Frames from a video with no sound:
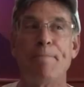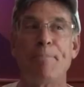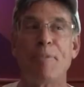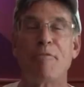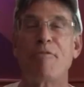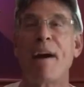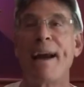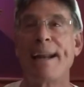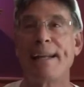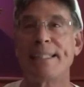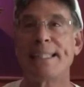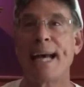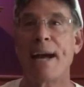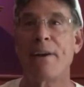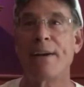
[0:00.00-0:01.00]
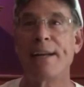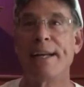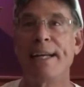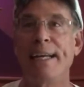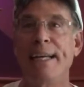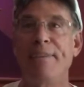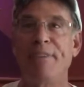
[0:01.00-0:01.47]
Friday and Saturday
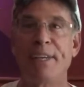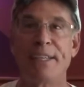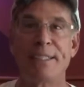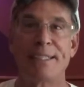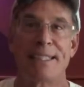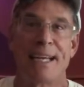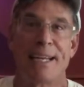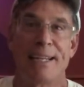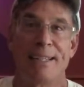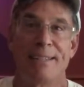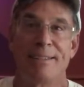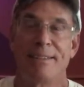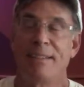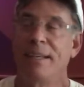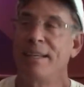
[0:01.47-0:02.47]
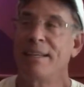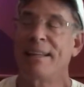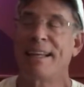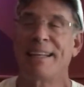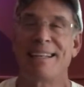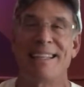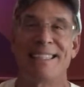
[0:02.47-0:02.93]
evenings, 10,
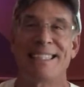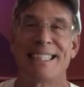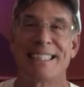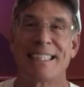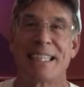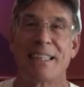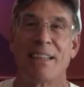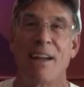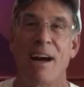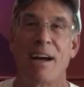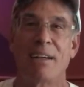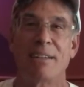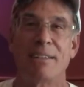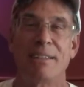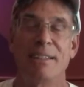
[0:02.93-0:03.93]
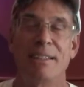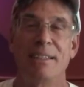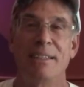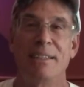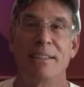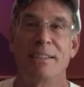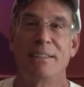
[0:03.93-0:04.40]
like 6 o'clock
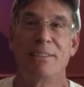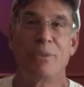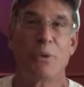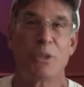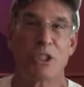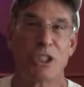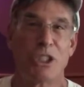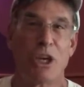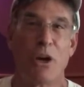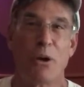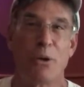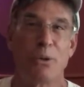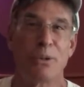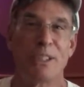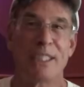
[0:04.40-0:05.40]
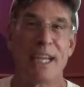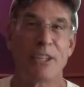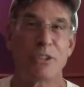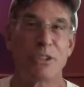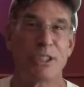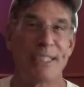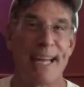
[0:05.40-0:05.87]
or so
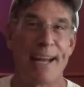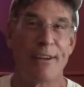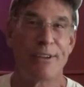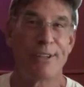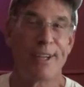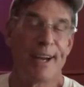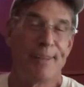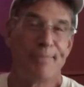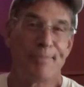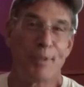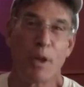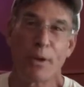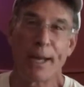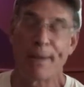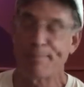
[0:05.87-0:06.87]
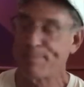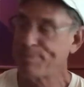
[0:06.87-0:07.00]
Central Standard Time. Okay.